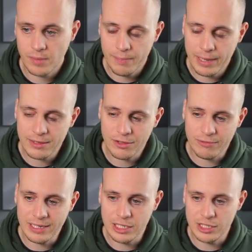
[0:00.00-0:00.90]
pick the
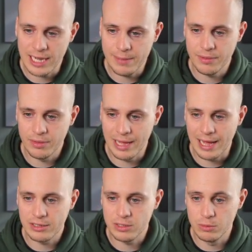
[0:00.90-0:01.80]
3D shape
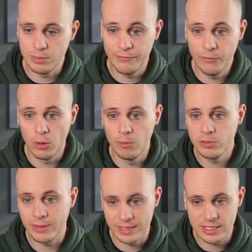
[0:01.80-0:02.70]
that would be formed
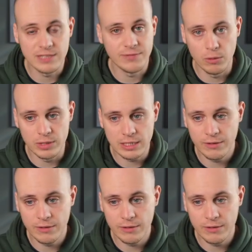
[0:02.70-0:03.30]
when this is folded.